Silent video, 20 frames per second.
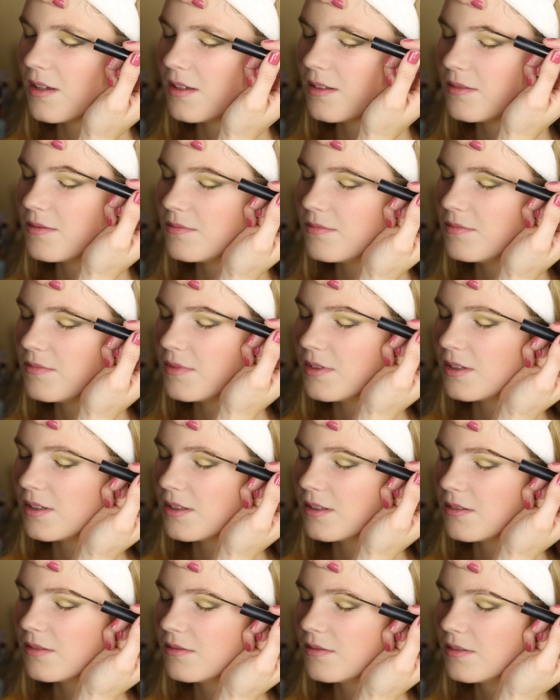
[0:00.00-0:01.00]
I
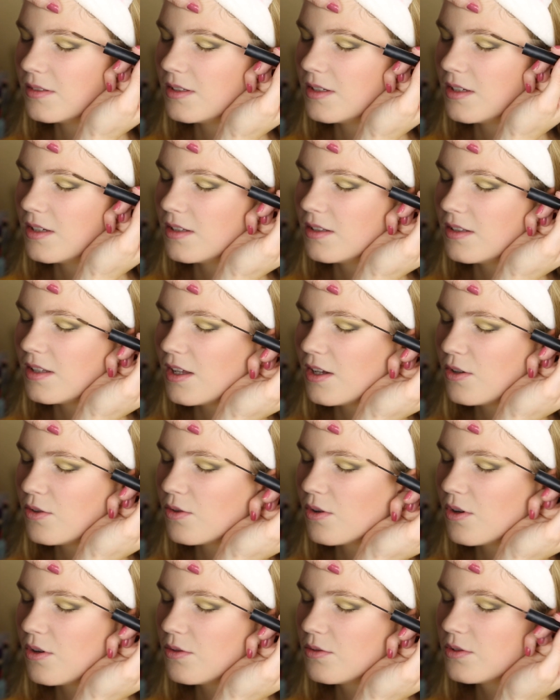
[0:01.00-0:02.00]
know. It's they
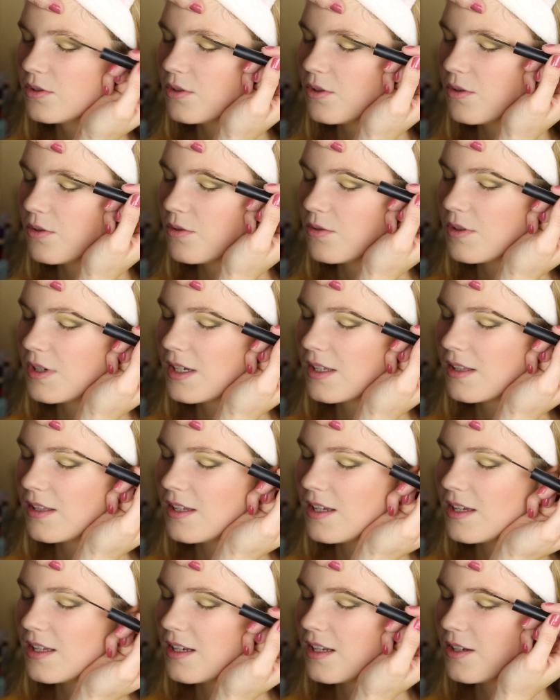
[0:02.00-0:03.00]
not, grow so they
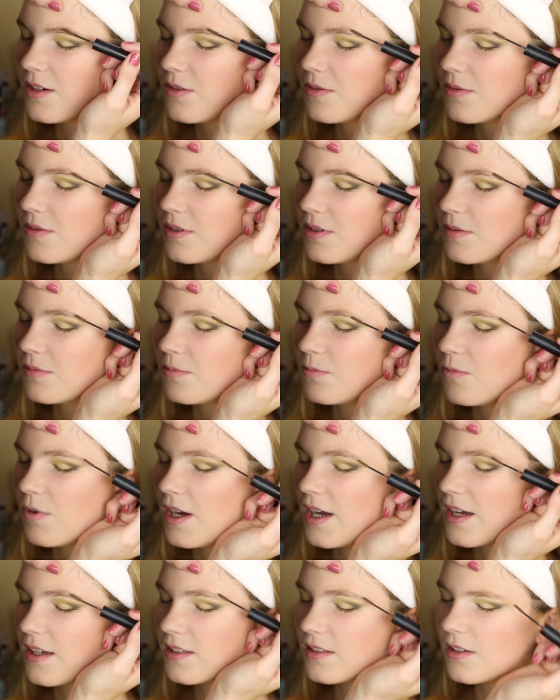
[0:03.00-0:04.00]
quickly do. And I don't want to
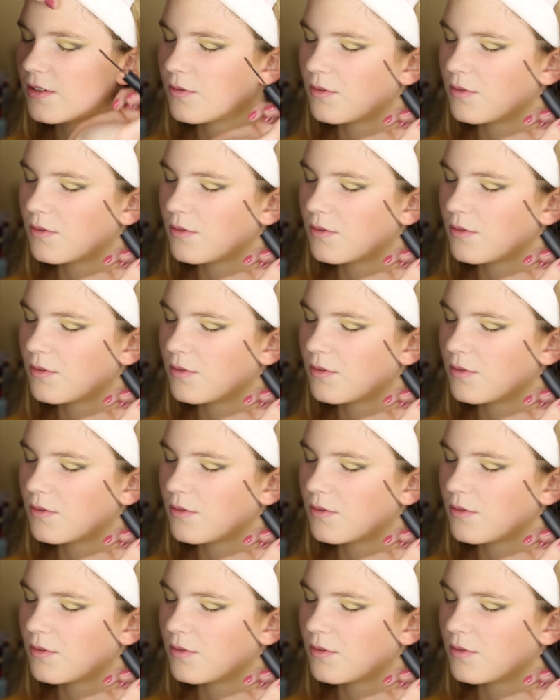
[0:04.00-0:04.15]
wax